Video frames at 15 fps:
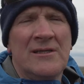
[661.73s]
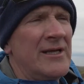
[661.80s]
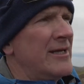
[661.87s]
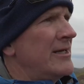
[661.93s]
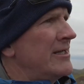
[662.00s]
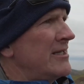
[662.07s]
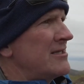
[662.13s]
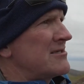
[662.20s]

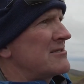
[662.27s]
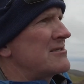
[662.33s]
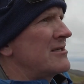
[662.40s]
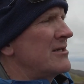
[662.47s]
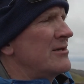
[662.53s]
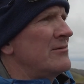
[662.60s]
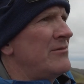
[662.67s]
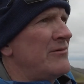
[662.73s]
and this is
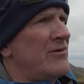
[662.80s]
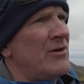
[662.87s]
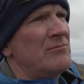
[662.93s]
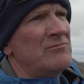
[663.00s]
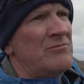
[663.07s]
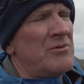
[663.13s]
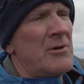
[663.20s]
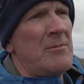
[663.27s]
the we've got
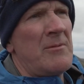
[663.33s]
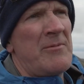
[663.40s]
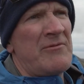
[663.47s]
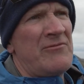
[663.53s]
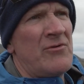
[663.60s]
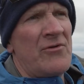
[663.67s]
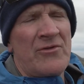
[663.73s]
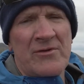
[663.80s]
probably
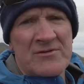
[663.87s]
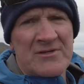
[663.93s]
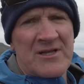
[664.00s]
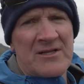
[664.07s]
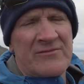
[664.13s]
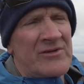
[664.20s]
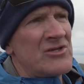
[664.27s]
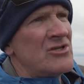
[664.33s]
about four thousand
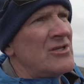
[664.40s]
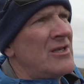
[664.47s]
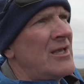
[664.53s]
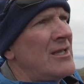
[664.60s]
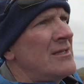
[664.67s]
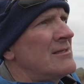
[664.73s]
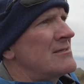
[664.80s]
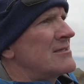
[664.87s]
elevation
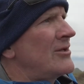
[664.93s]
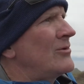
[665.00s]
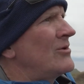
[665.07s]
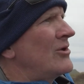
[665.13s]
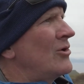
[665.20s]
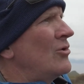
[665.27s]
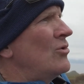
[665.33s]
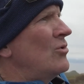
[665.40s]
gain still
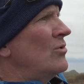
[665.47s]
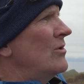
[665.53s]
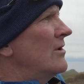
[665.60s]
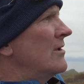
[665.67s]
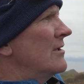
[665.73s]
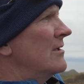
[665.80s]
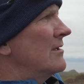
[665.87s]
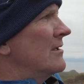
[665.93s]
to go
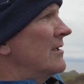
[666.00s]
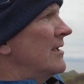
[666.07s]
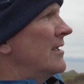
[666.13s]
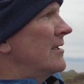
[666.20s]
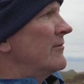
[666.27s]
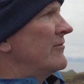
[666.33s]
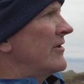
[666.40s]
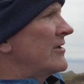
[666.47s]

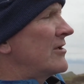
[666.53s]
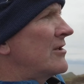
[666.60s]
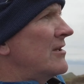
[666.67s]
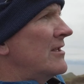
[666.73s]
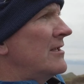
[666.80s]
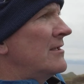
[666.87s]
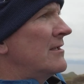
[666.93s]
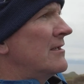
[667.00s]
uh,
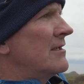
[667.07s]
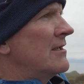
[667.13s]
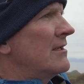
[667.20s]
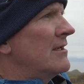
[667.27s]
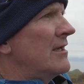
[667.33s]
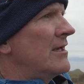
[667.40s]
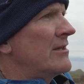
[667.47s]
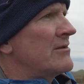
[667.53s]
vertically,
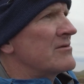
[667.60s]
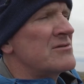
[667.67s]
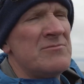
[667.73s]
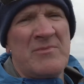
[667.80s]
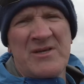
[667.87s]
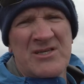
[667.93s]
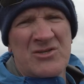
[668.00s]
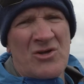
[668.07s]
and there's
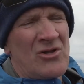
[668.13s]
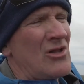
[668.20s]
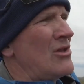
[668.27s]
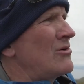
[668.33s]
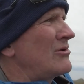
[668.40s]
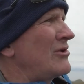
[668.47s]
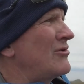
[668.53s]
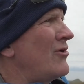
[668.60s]
mist all
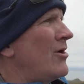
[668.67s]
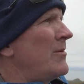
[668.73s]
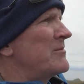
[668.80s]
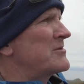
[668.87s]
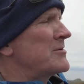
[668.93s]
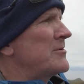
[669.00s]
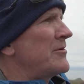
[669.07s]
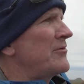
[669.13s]
along the
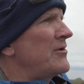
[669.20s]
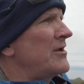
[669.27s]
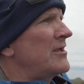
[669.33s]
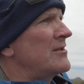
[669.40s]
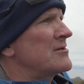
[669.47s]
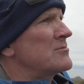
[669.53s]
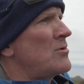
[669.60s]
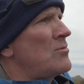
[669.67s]
top. So what we're
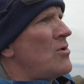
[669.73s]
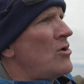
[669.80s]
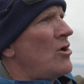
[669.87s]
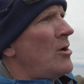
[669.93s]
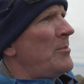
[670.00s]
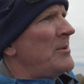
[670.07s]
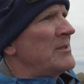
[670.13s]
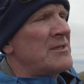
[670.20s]
thinking is we'll walk
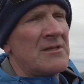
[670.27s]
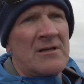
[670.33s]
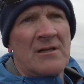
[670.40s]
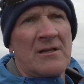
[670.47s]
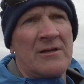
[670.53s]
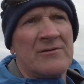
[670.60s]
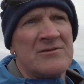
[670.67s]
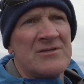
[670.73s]
up into the
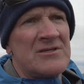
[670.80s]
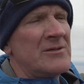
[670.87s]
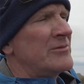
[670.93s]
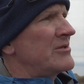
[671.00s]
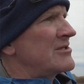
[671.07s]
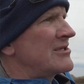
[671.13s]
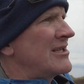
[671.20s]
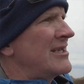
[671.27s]
clouds and see
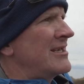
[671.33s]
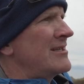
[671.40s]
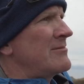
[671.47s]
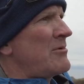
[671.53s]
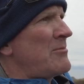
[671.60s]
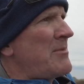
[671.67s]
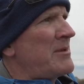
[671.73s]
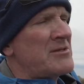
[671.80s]
what it's like, and then
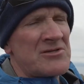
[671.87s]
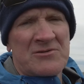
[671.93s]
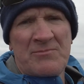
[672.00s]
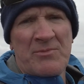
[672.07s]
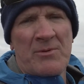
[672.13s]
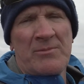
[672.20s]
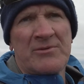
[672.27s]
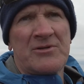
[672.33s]
we'll make
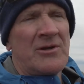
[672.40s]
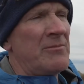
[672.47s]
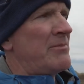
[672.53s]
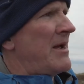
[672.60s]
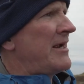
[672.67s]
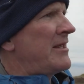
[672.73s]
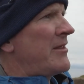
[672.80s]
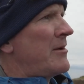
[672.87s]
just probably turn
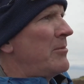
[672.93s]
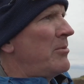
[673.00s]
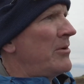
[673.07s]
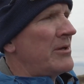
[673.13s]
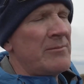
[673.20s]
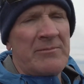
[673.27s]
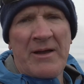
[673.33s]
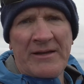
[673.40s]
back at that
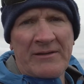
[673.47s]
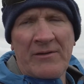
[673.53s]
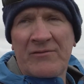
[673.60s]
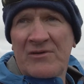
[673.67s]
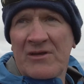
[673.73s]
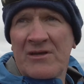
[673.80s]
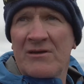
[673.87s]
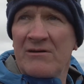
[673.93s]
point, back down
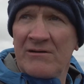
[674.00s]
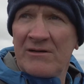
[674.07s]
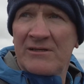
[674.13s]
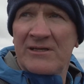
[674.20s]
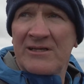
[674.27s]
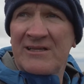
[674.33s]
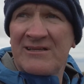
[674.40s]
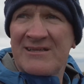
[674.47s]
to here,
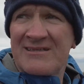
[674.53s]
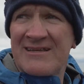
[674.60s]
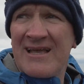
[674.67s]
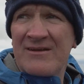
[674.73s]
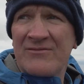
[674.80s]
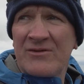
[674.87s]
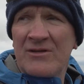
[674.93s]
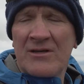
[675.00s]
and then into
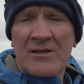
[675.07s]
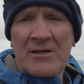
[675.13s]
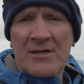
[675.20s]
Staffin.